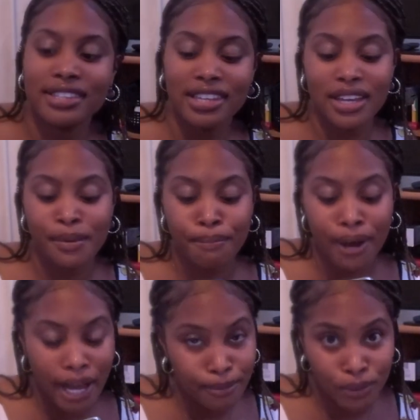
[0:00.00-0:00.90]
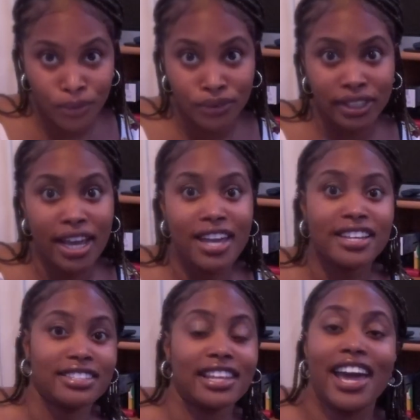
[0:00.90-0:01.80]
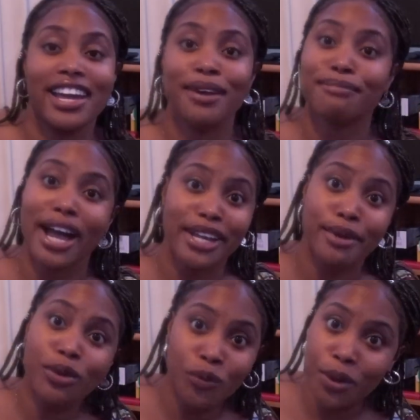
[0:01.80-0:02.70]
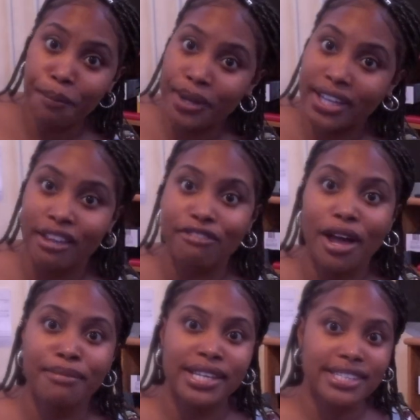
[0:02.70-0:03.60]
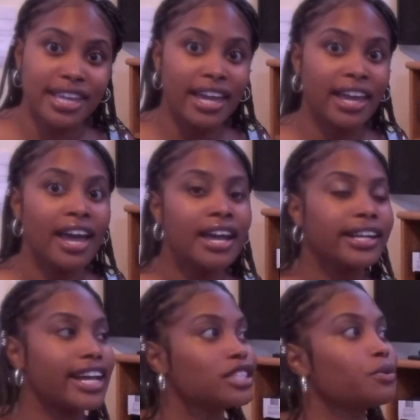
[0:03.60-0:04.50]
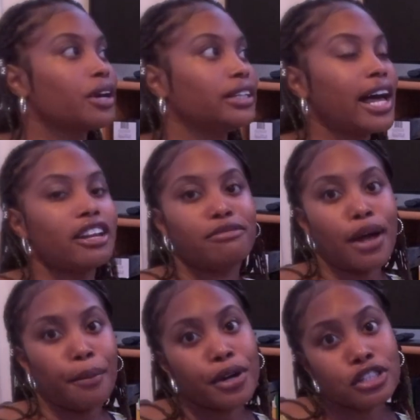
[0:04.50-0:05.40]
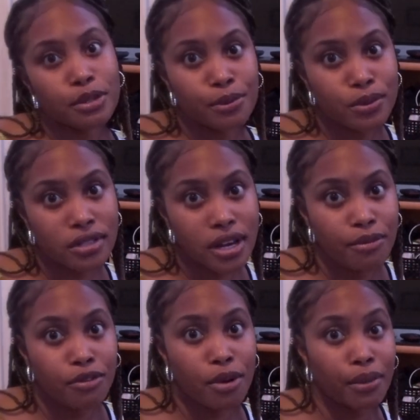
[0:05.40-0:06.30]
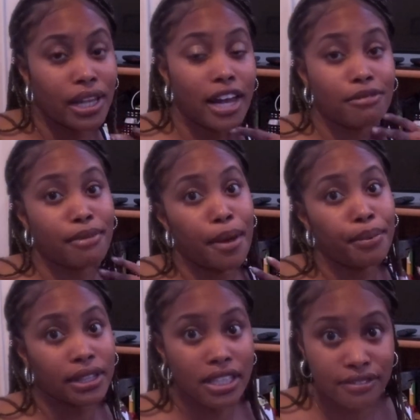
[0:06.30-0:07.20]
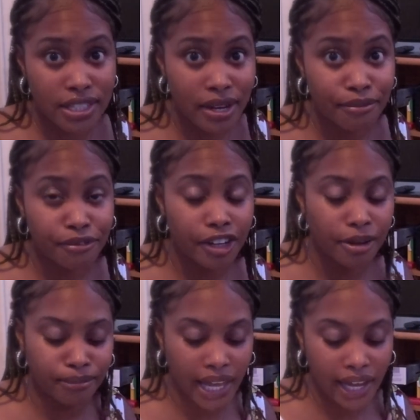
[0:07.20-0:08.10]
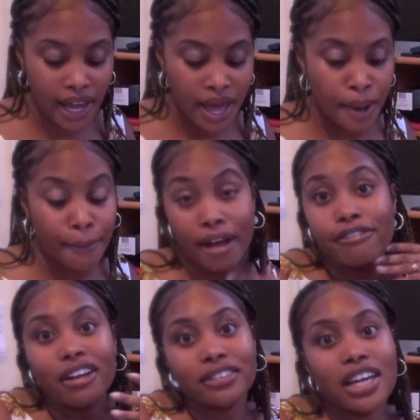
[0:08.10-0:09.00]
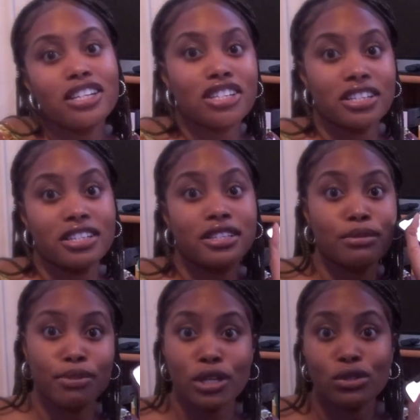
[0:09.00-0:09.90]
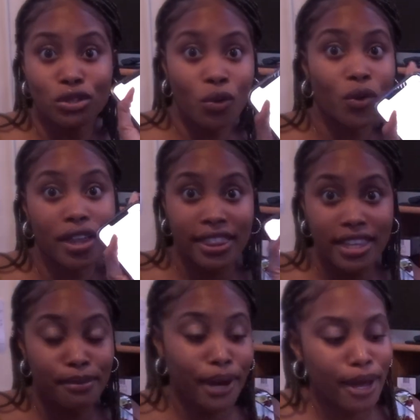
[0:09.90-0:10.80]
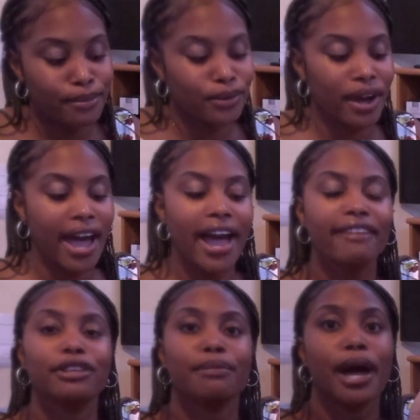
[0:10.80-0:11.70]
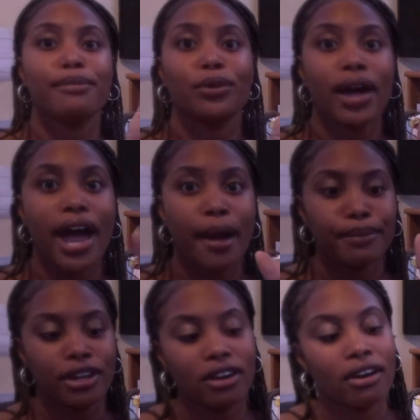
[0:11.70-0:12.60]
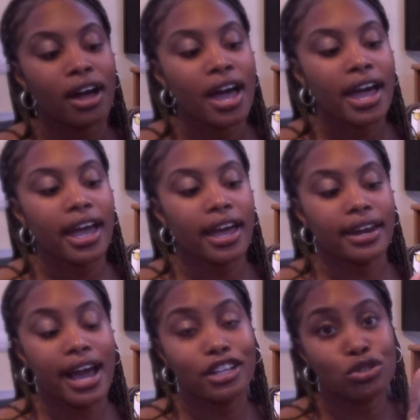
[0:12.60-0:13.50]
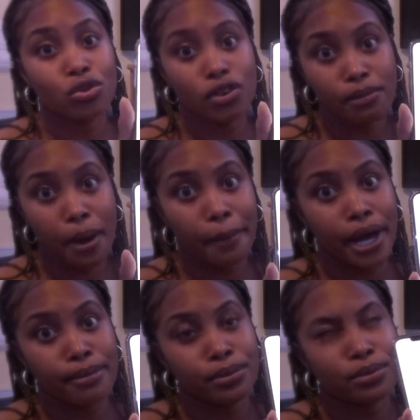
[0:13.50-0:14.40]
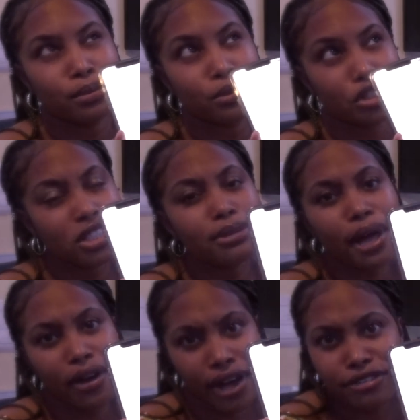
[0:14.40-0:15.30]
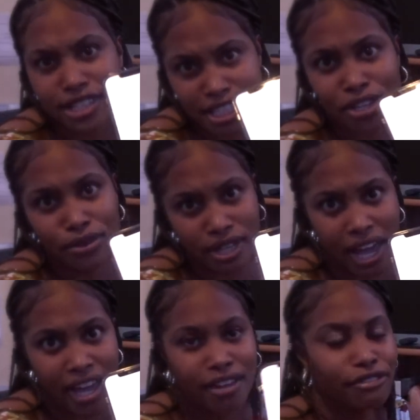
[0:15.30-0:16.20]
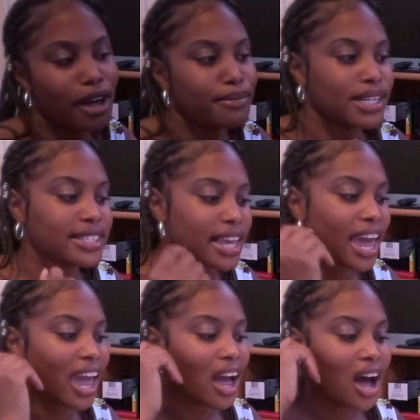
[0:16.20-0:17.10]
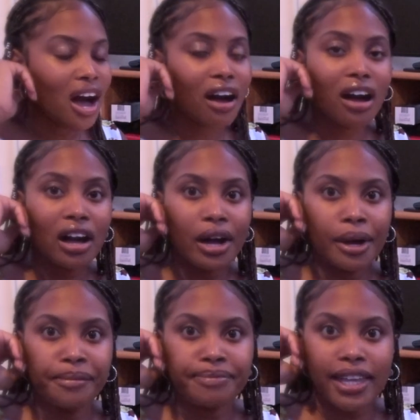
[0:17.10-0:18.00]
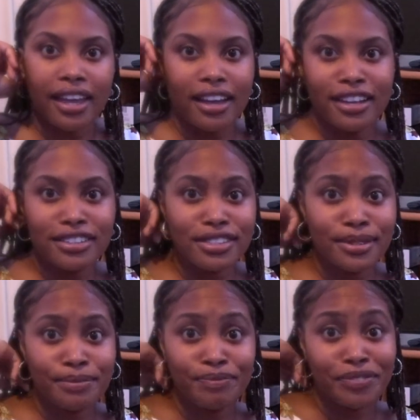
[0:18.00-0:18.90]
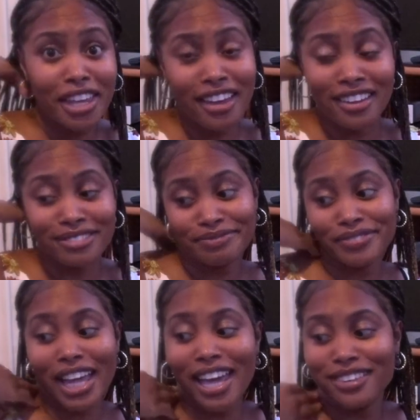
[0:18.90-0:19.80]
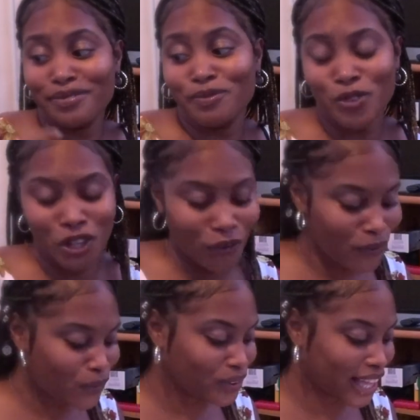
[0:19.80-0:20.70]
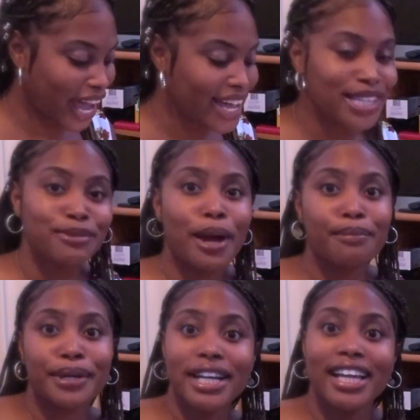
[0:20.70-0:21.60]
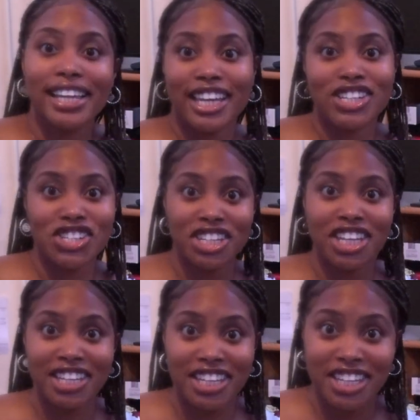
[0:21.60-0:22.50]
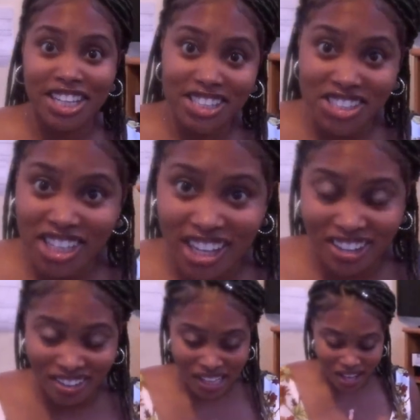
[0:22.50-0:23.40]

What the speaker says: the Bible. That is like my number one book, if I may say. That's where a lot of my principles come from, a lot of my beliefs come from. Like, my foundation is built on the Bible. I have the Bible app, y'all, and I do read my Bible just about every single day, if I may say. And yeah, like, though, that is my book collection in a nutshell.